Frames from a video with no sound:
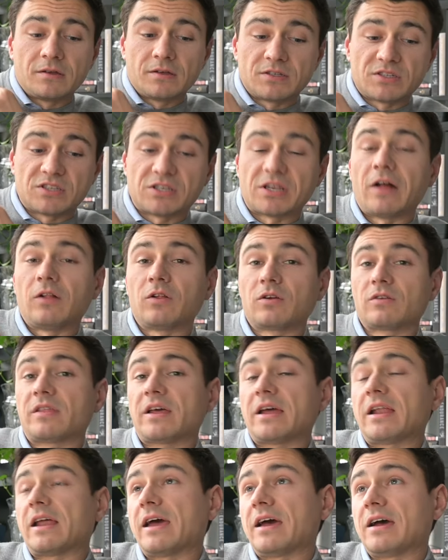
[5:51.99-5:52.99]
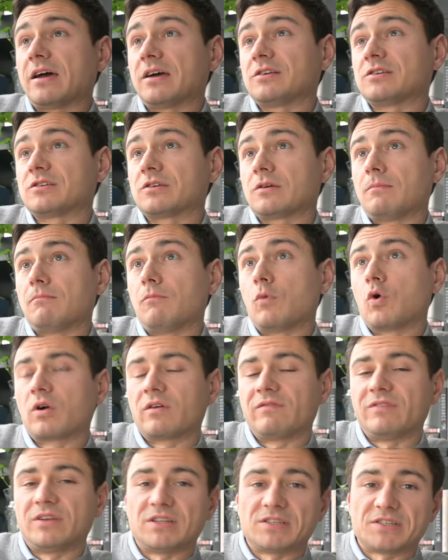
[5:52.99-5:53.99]
seller that has more
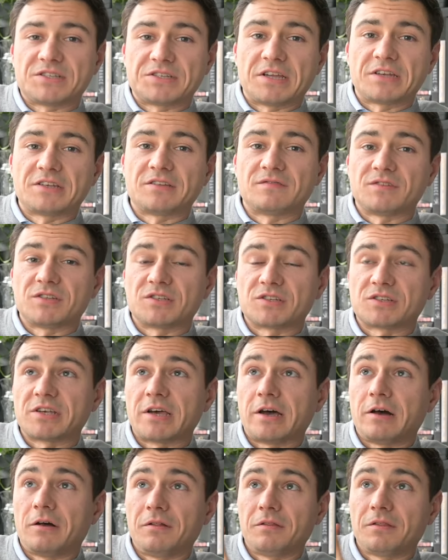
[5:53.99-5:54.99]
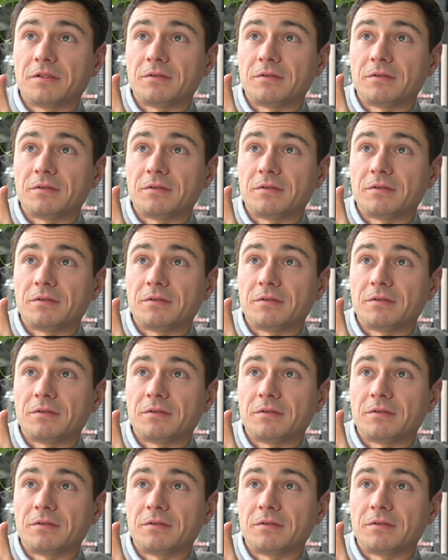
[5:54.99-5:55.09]
of an incentive to sell